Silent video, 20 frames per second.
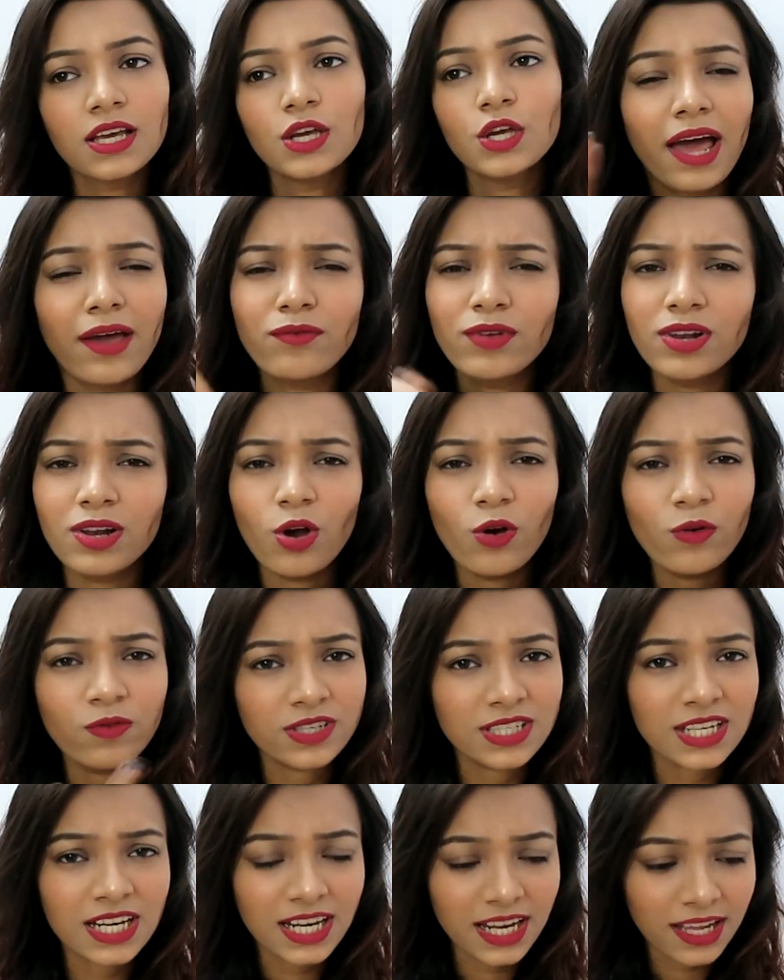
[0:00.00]
I will
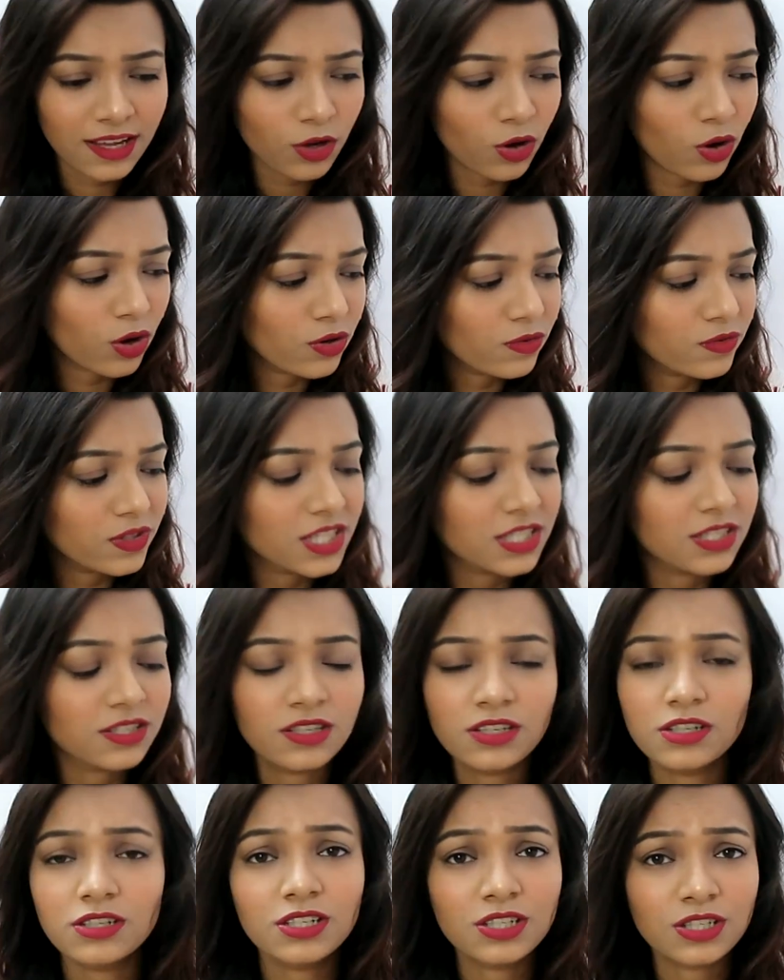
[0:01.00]
obviously link all of these in
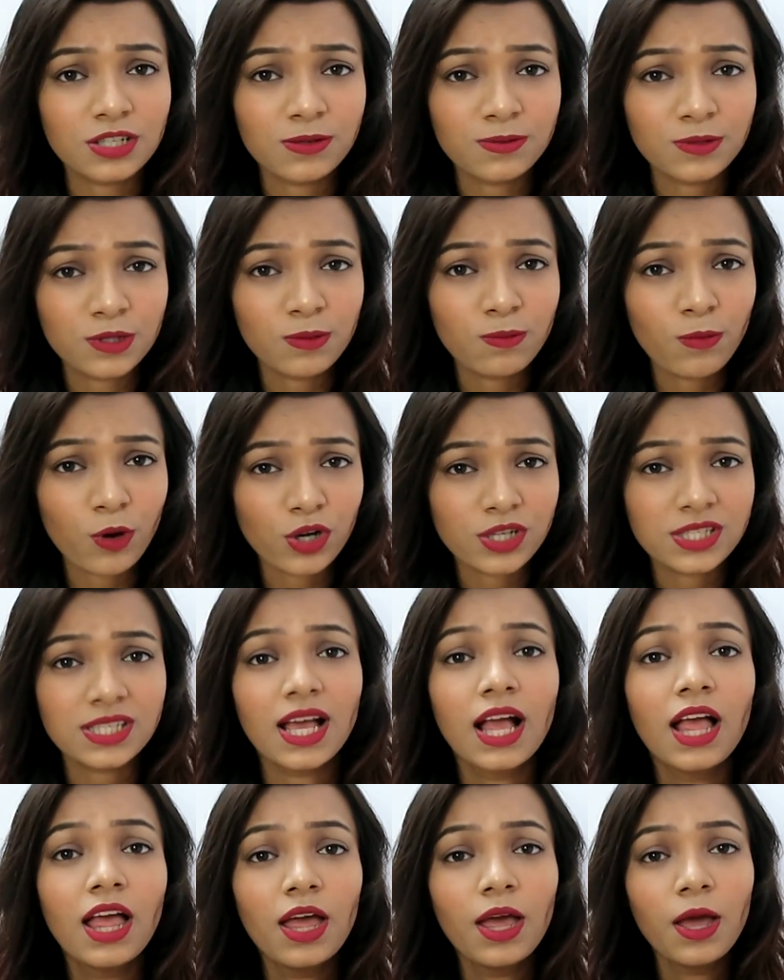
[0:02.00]
the description box
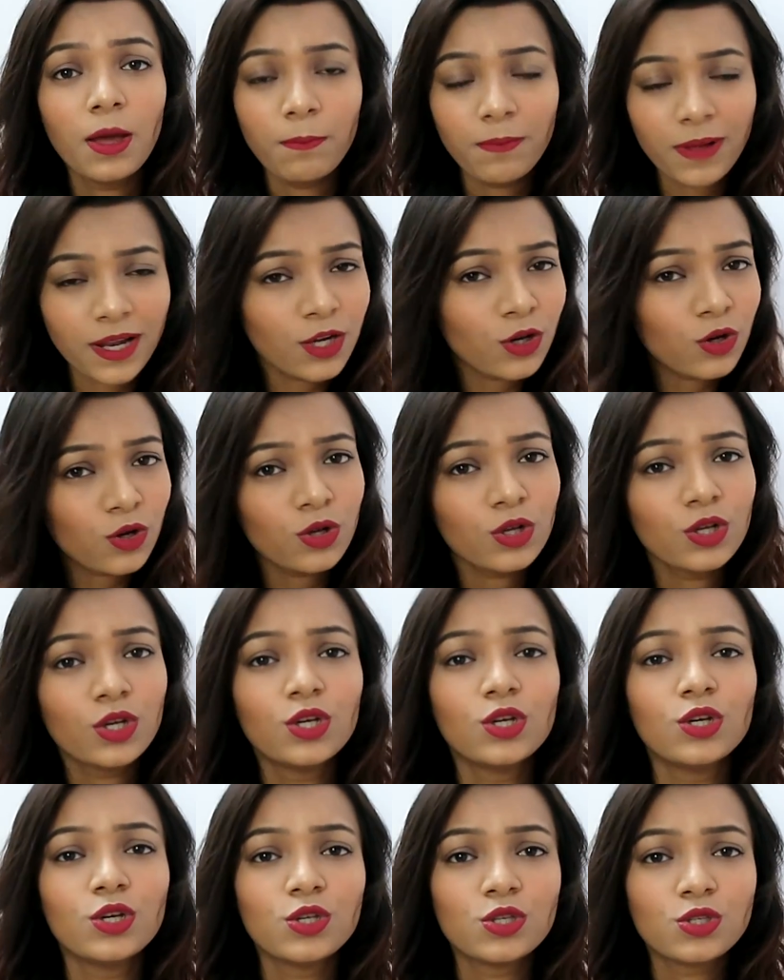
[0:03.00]
below,
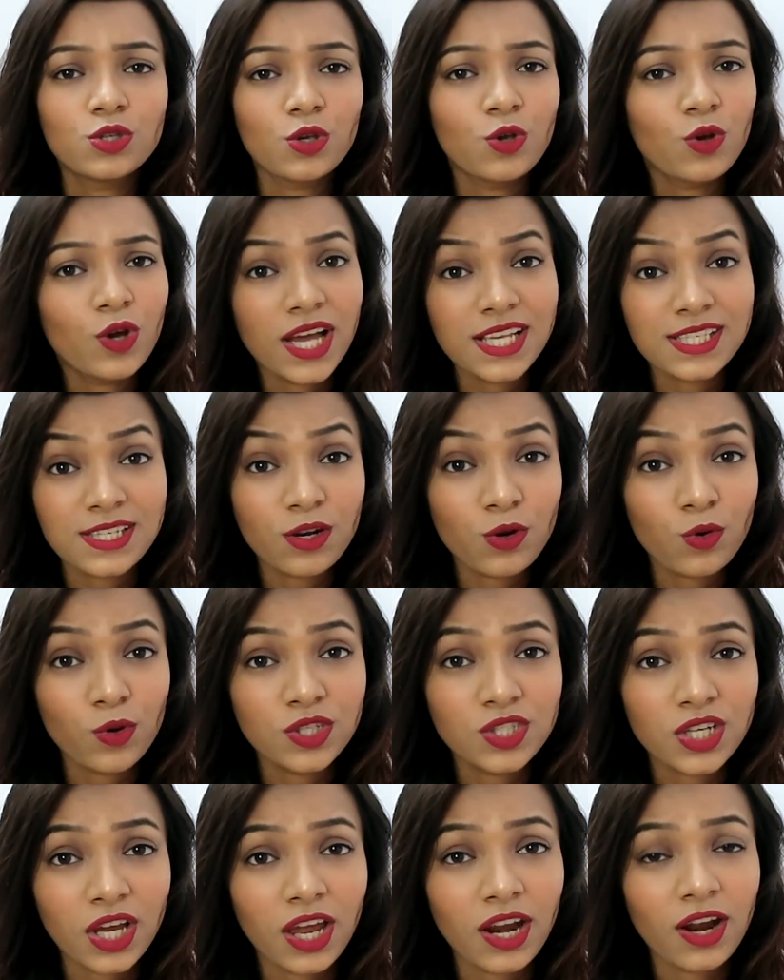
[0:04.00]
so you guys can go
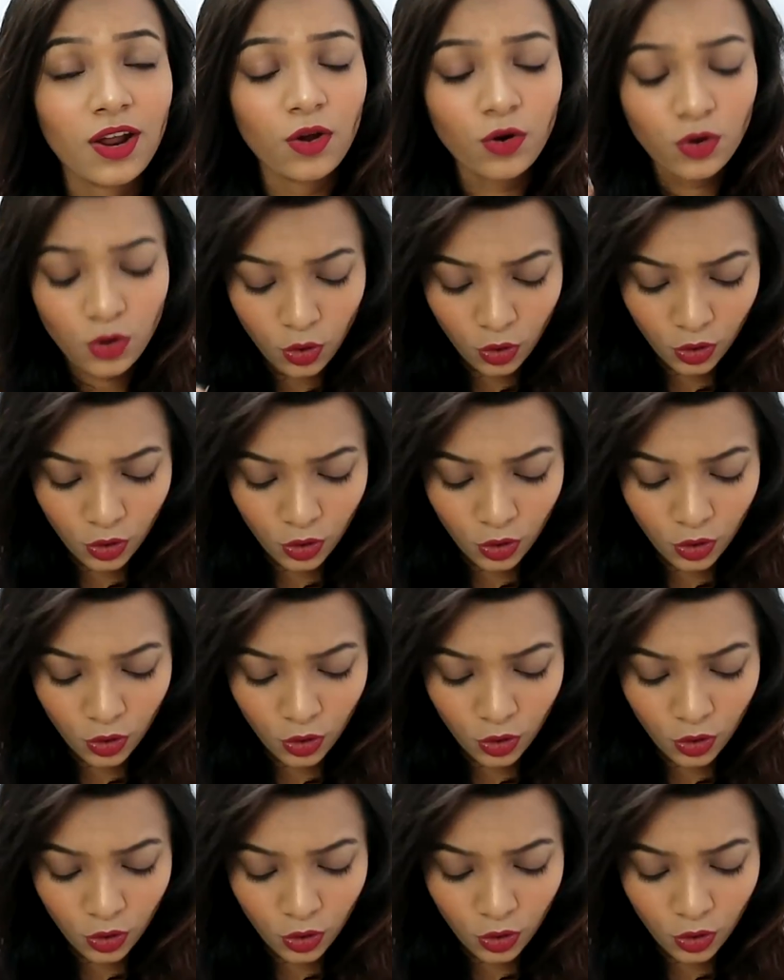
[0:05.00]
and check it out.